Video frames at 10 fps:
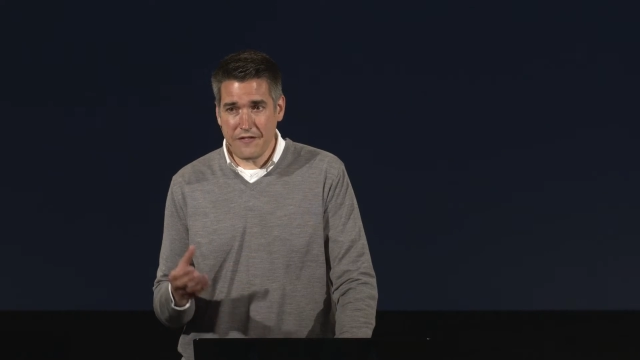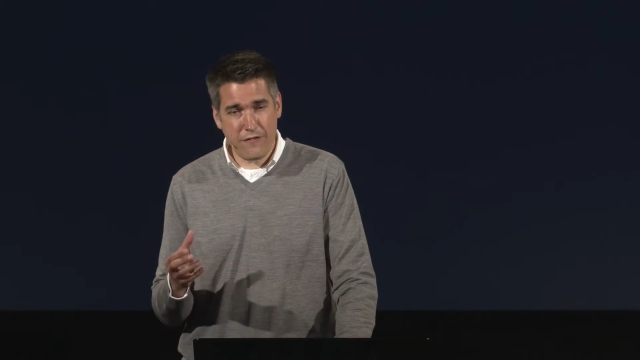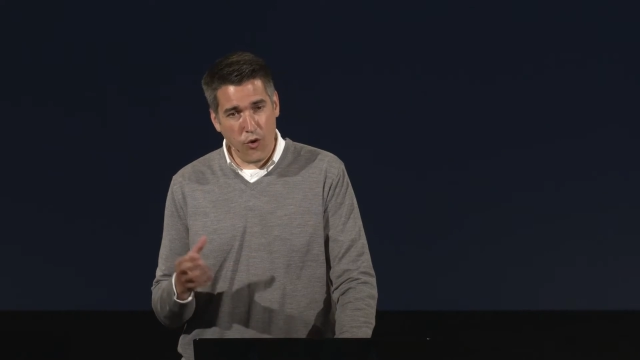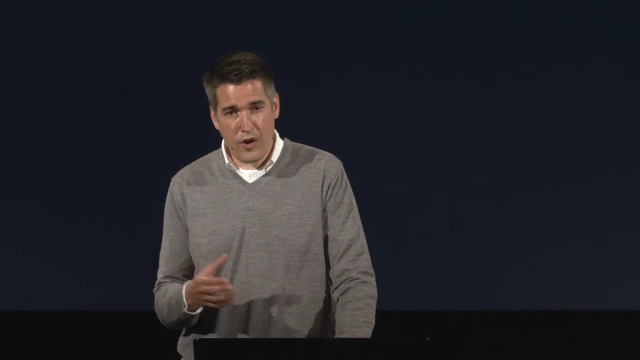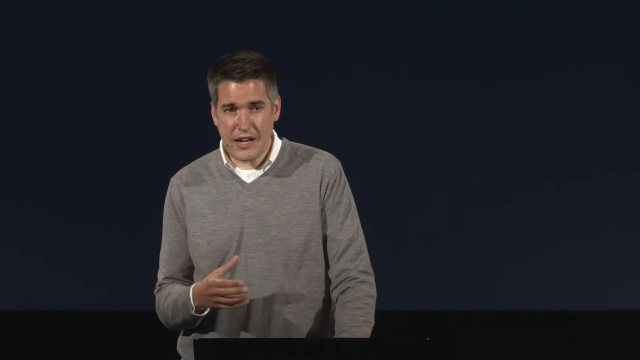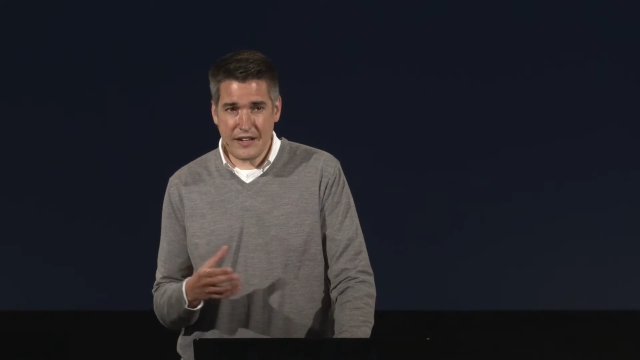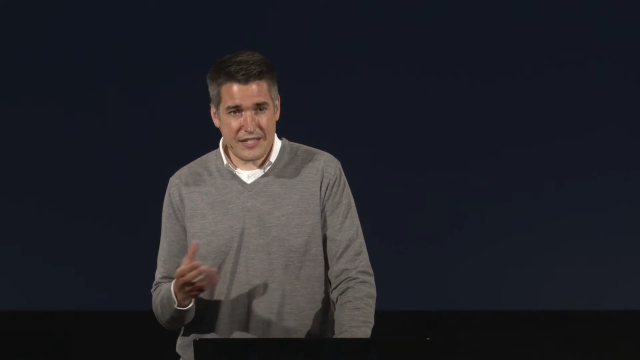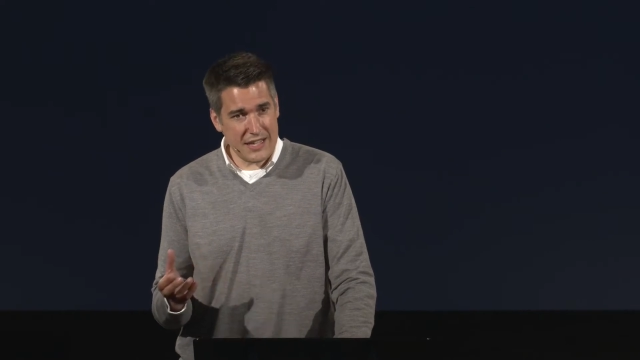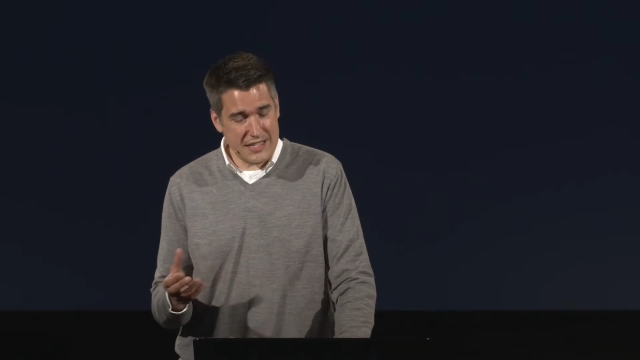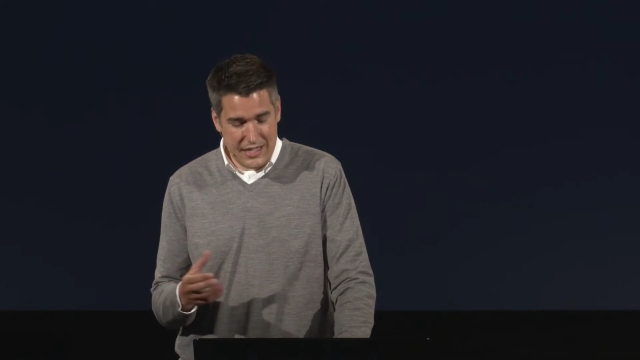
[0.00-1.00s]
40,
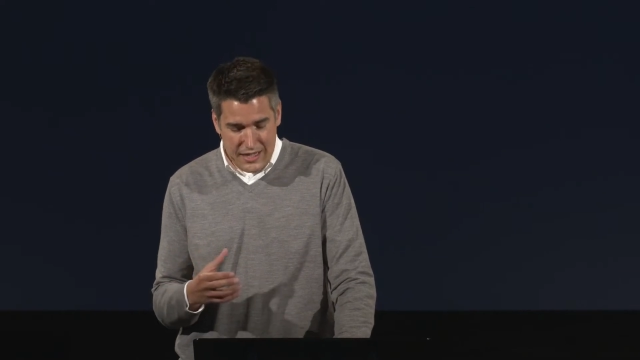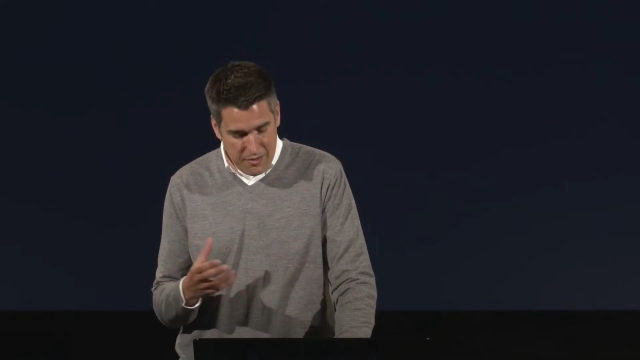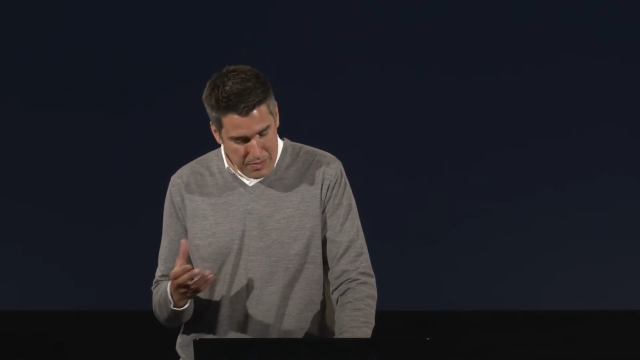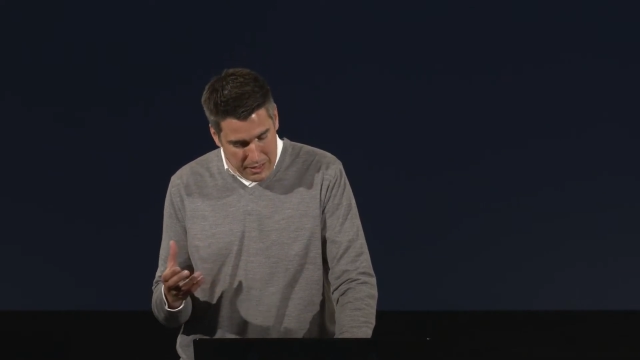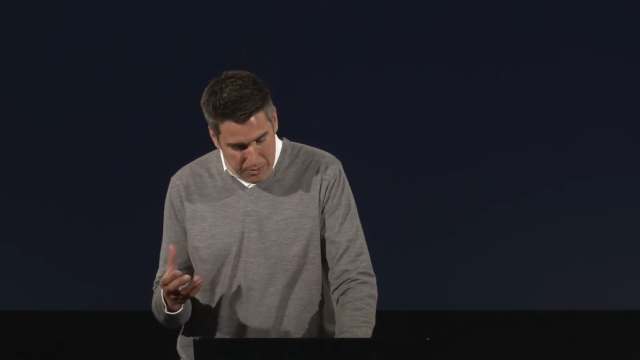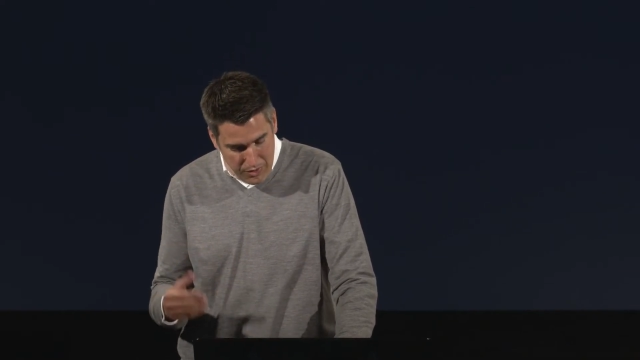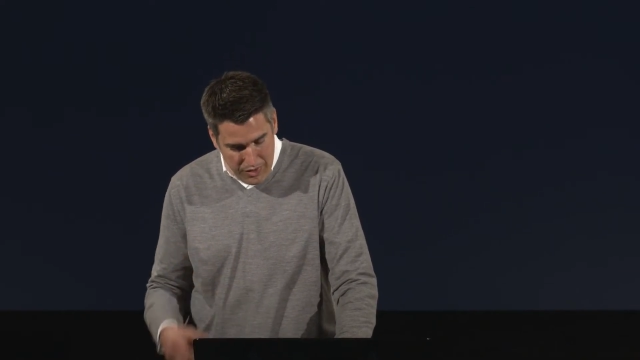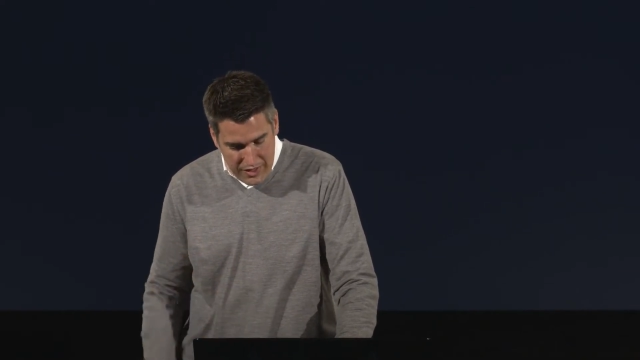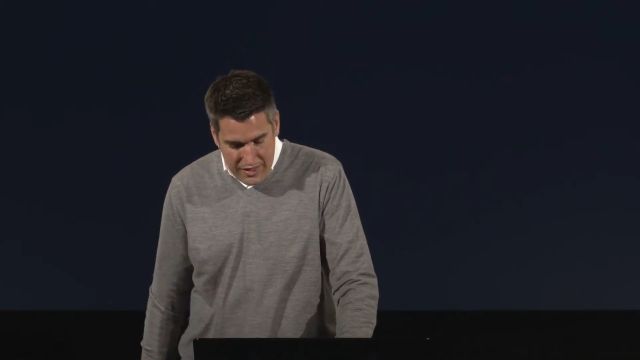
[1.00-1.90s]
60 people,